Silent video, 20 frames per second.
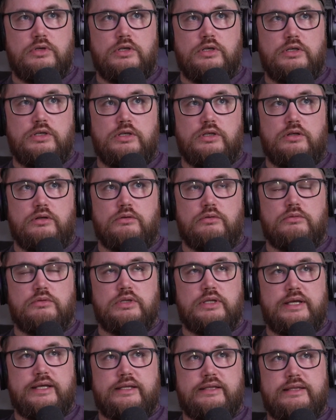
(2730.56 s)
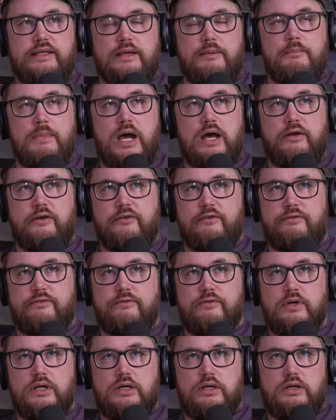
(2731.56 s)
you know, like the amount
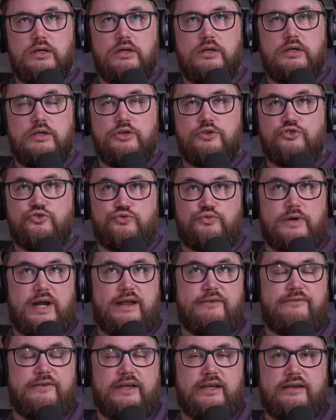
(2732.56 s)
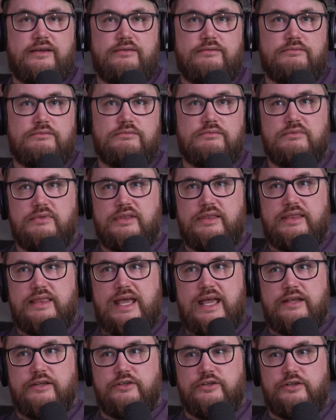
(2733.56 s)
of traffic
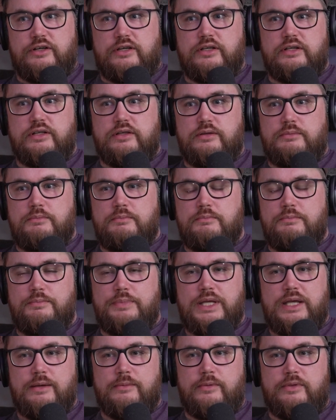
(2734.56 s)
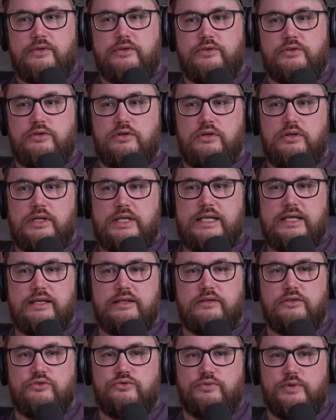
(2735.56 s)
that you're going to be able to
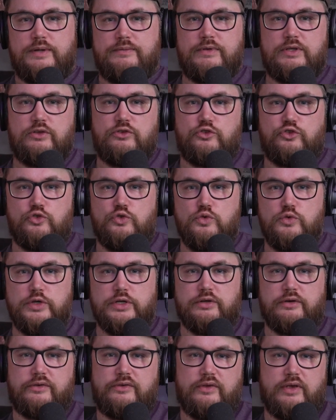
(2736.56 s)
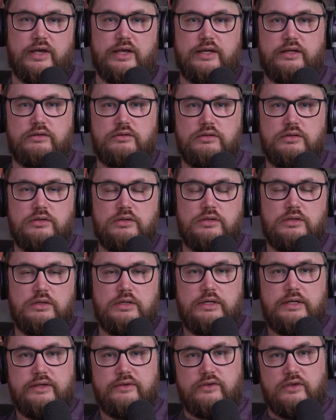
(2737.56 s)
get driven to your site
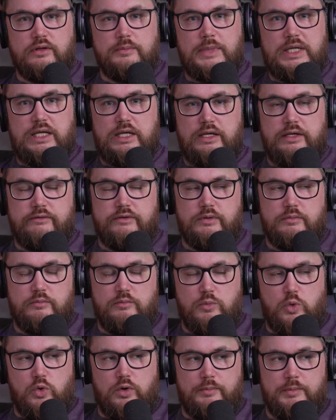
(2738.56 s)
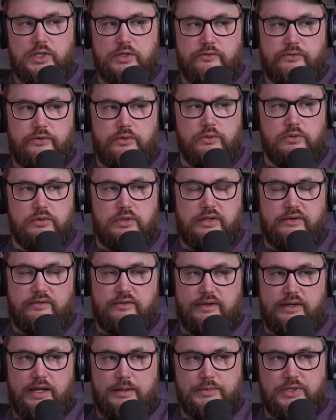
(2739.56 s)
is going to be even more minuscule, because
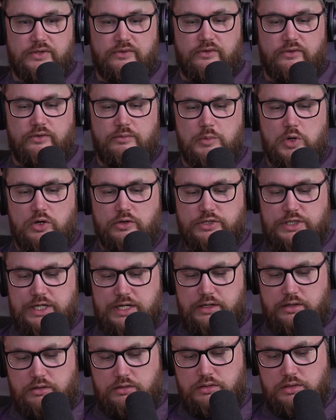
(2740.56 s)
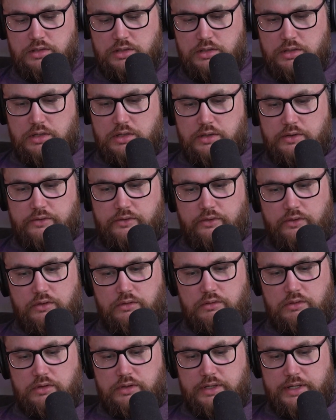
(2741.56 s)
like I'm just a small channel.
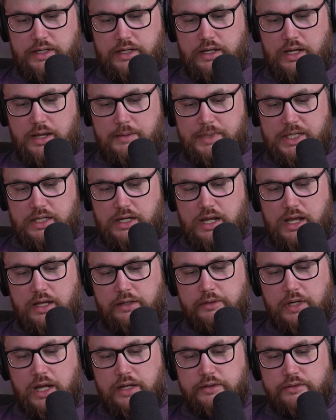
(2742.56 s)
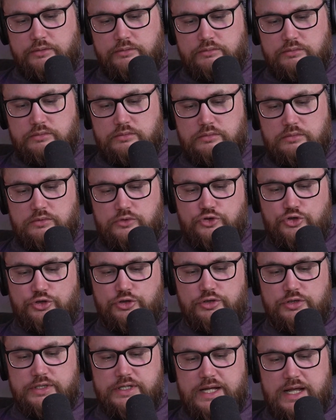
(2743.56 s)
So like, I mean, I don't
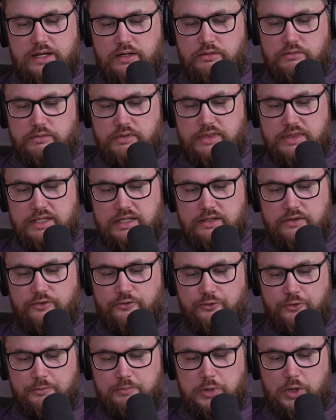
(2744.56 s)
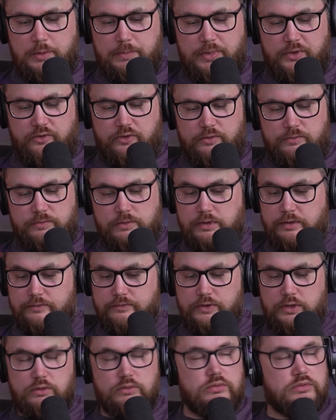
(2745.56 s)
turn down things for purpose of
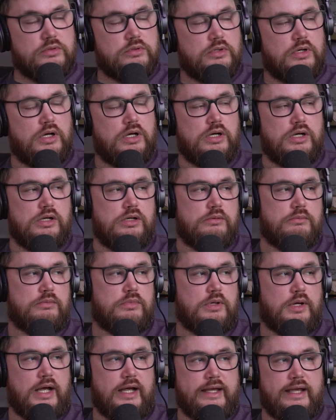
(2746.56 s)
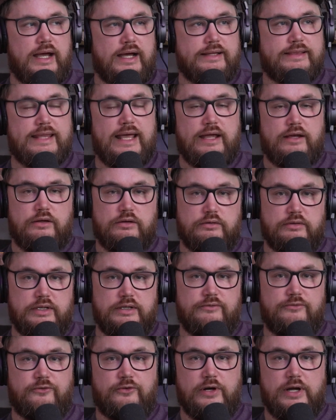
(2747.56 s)
review. I got that
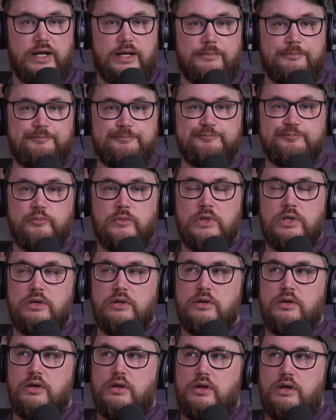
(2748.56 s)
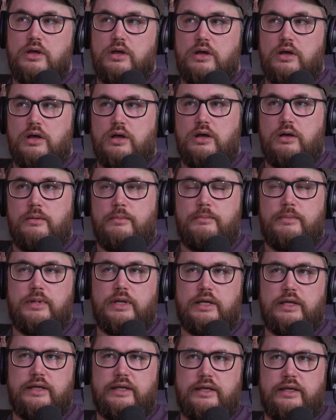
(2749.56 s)
grid frame,
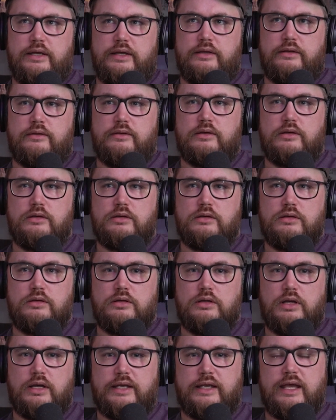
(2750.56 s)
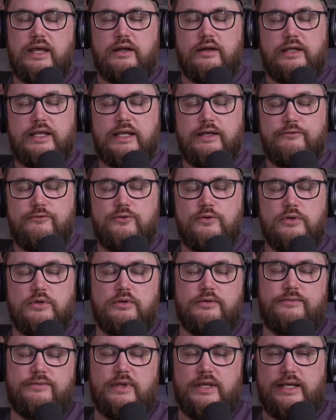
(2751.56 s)
and I got a handful
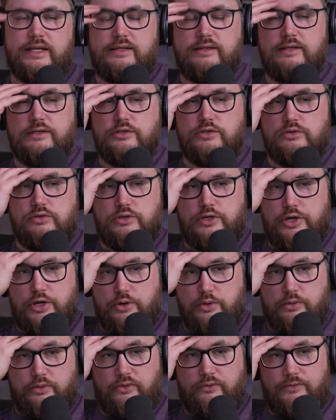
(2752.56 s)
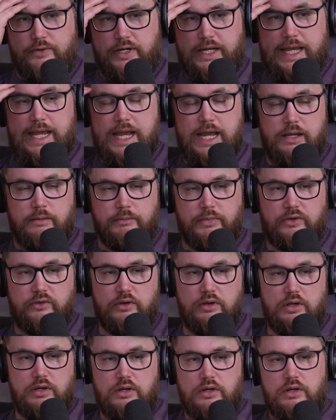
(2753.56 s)
of like digital codes for games,
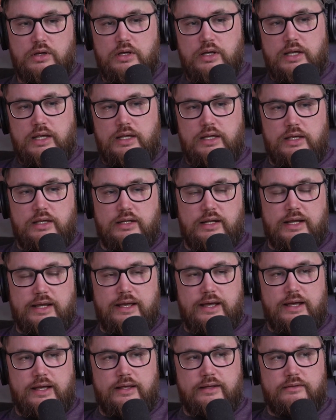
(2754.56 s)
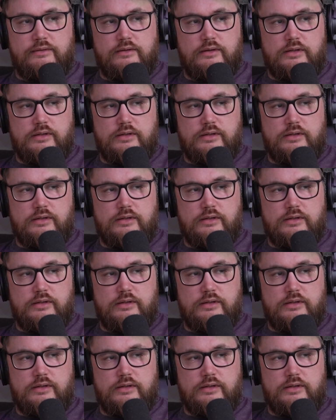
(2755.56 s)
and I got